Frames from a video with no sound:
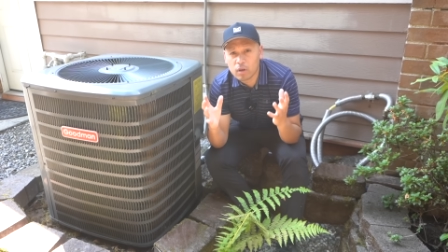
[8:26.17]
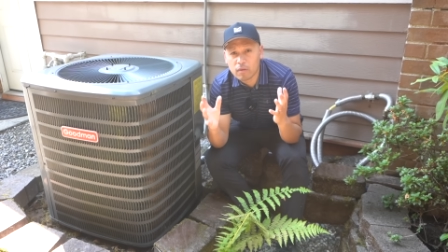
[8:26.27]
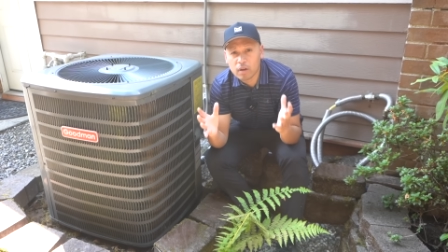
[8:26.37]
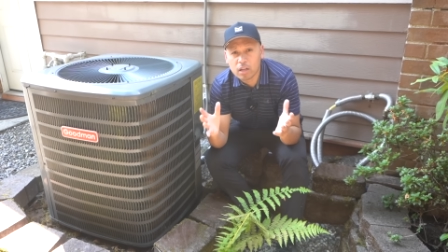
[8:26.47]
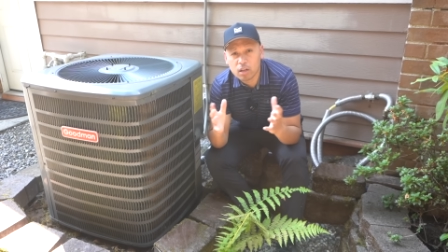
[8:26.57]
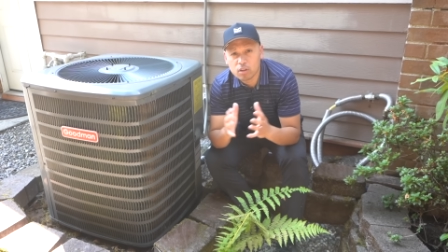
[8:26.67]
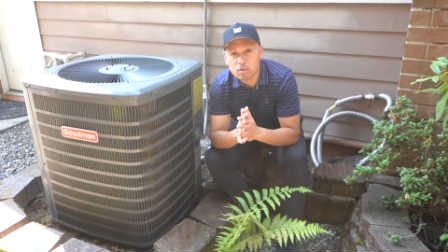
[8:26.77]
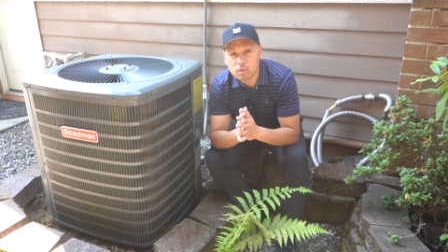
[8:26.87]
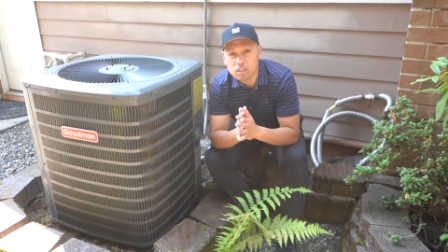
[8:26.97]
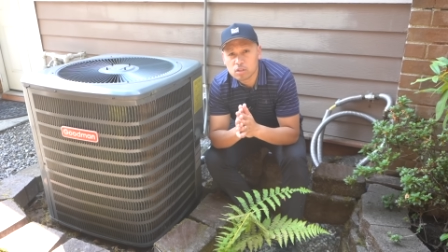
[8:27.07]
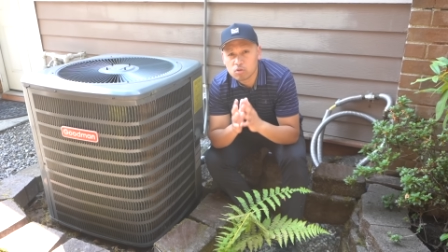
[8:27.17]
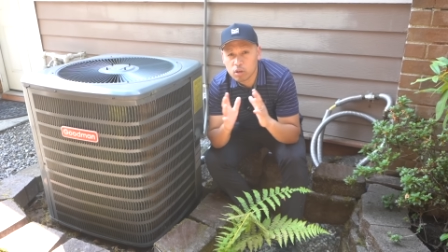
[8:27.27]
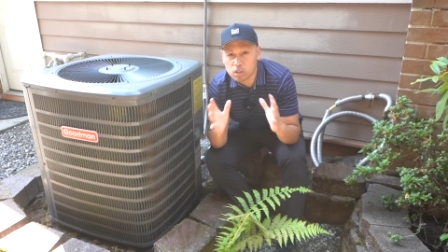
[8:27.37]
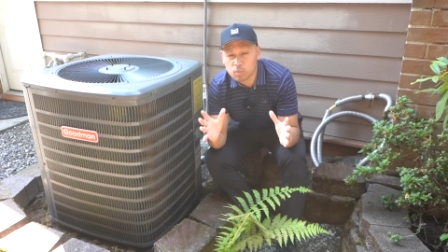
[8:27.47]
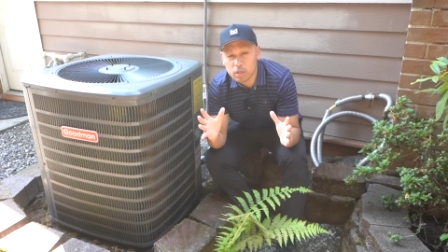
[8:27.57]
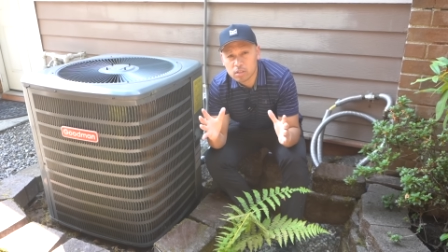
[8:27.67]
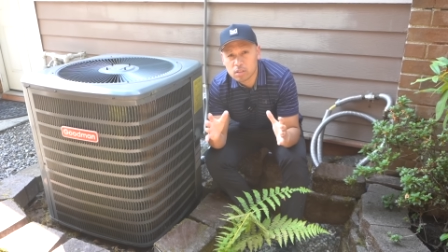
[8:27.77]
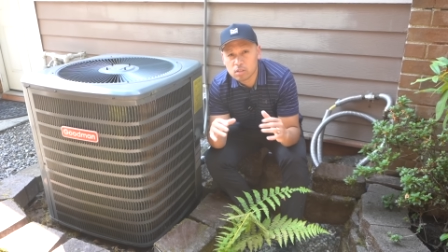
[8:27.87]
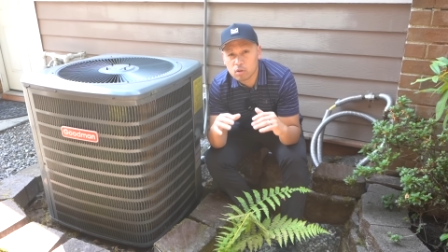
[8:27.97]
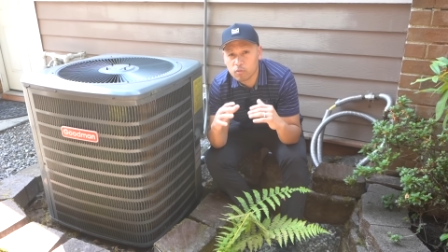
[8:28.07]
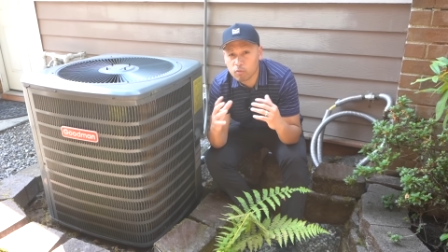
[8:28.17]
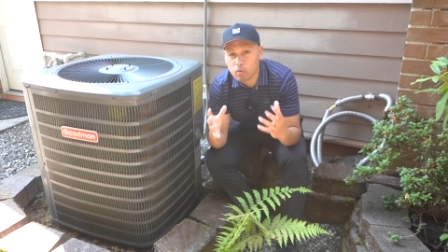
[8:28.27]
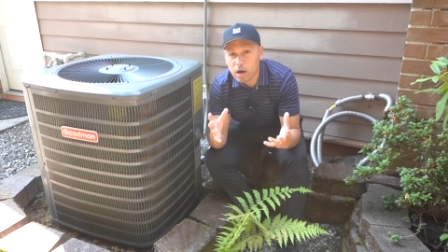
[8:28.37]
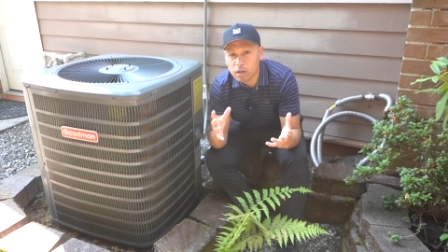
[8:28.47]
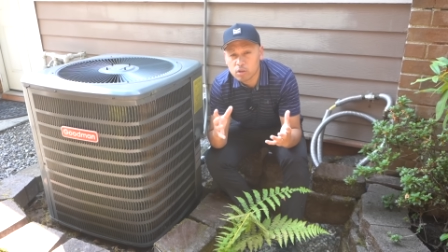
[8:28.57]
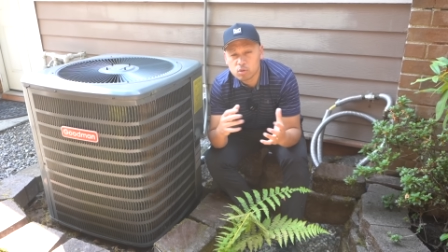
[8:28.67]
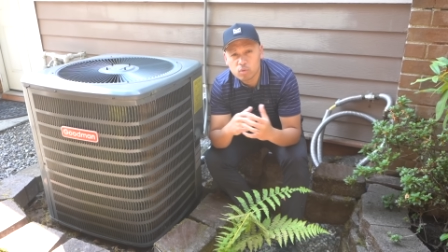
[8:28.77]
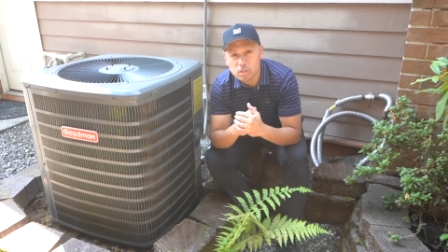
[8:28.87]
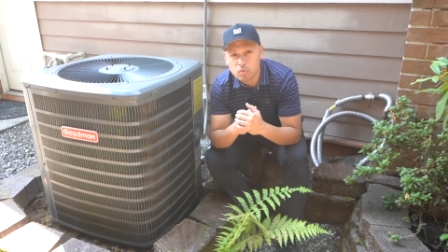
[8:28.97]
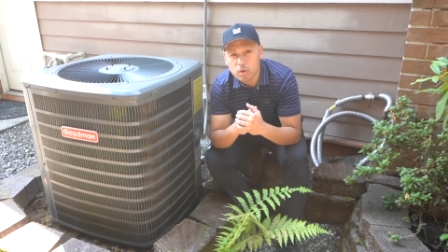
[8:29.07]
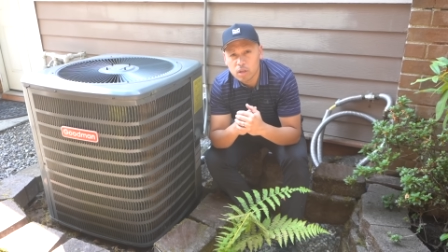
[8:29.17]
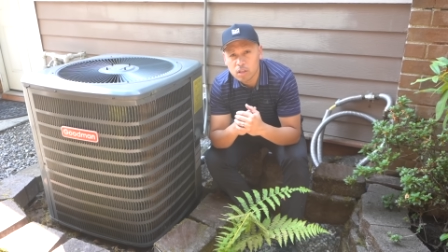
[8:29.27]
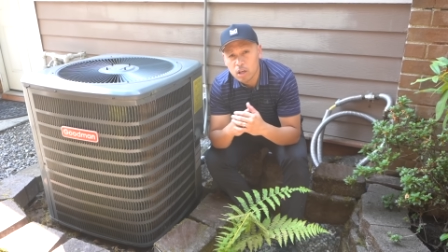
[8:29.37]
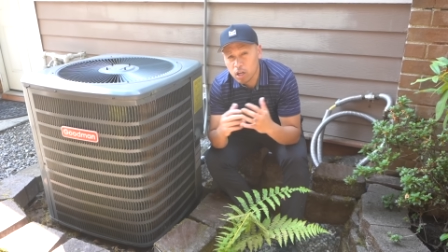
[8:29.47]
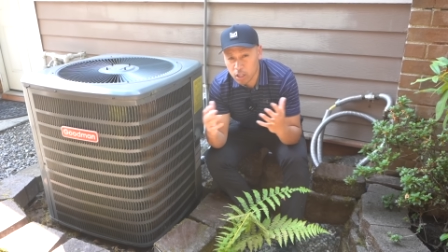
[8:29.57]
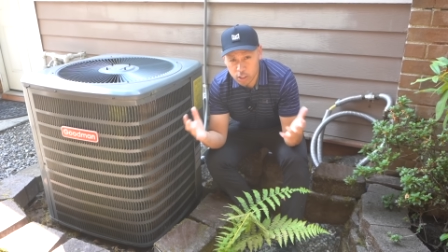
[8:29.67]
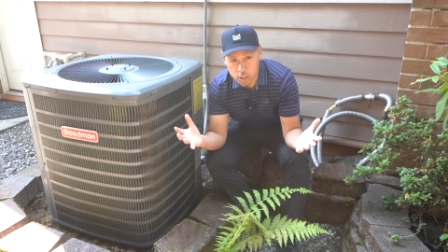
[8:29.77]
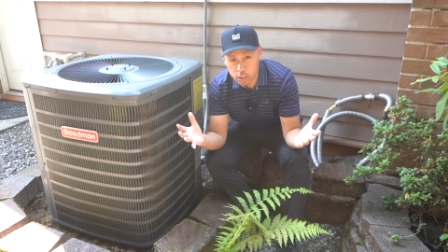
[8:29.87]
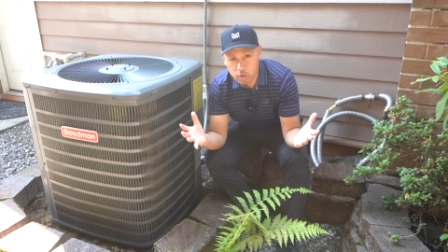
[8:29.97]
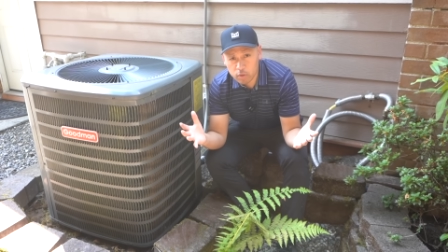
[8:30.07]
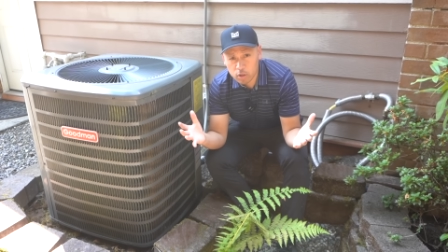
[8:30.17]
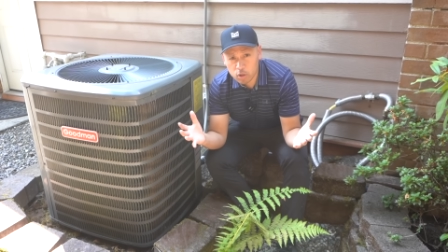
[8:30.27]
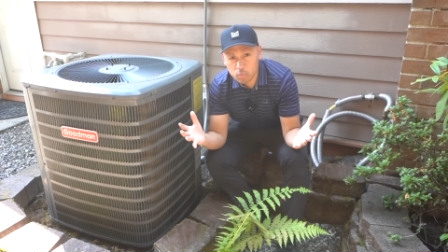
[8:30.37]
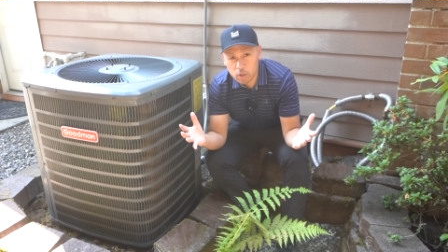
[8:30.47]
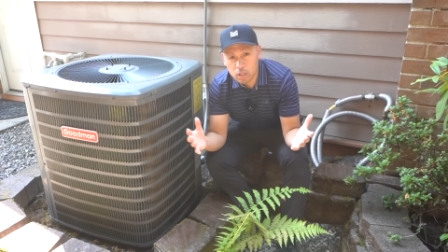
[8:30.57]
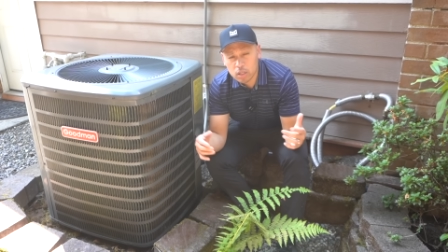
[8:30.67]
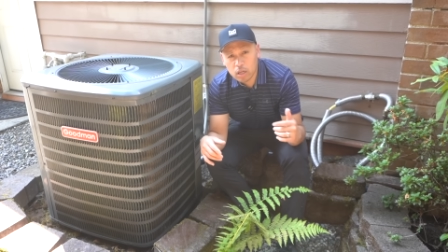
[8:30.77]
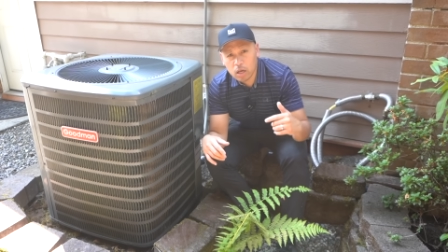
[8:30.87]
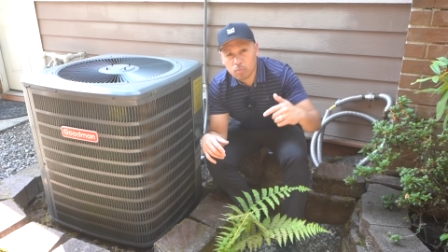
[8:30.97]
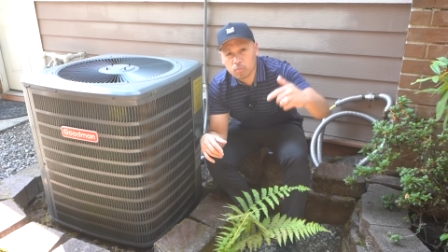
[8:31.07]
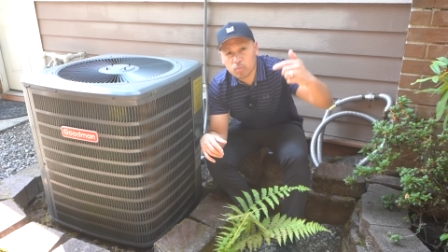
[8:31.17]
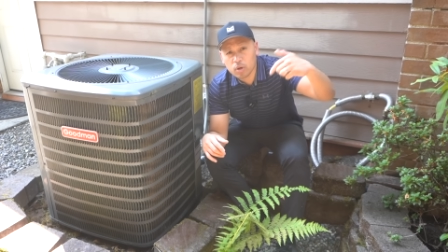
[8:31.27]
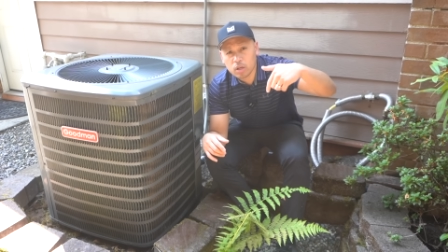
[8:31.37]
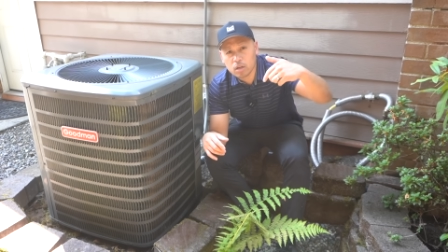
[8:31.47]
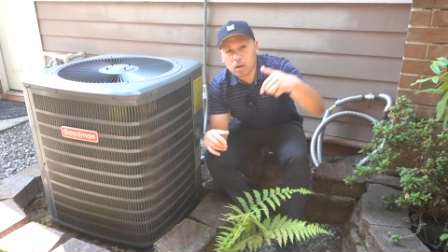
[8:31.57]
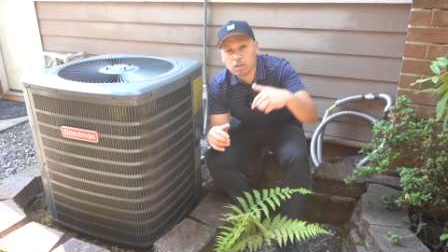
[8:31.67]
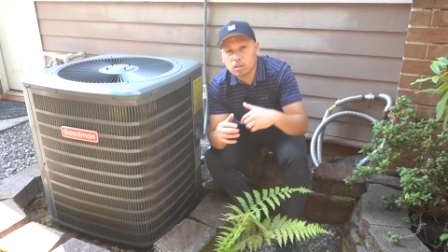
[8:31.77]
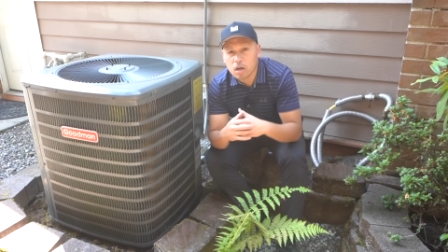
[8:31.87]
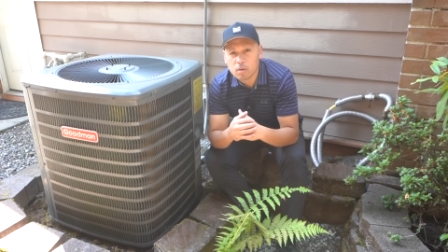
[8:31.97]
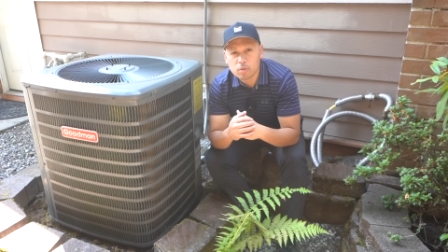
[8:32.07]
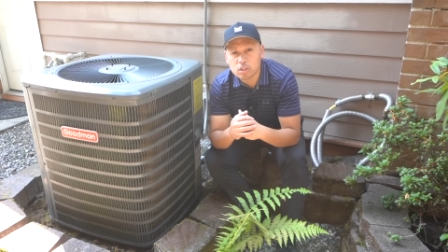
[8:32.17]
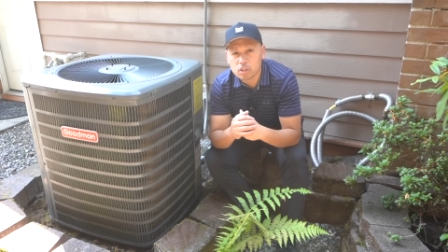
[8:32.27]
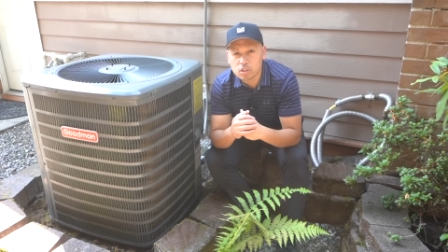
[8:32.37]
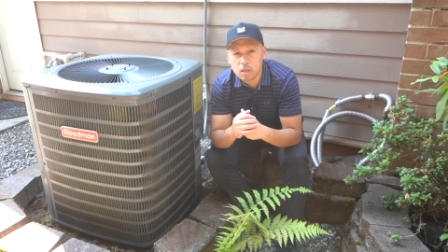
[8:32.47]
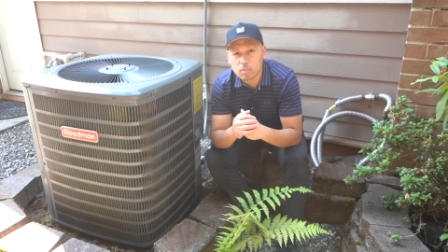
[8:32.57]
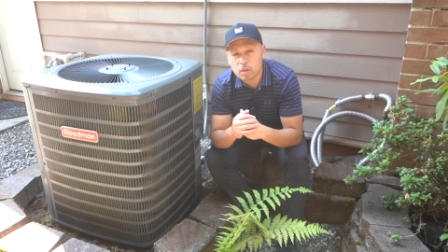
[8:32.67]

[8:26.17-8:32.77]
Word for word: If you have any other reasons or experiences of why yours wasn't working, share with the community and put it on the comment section down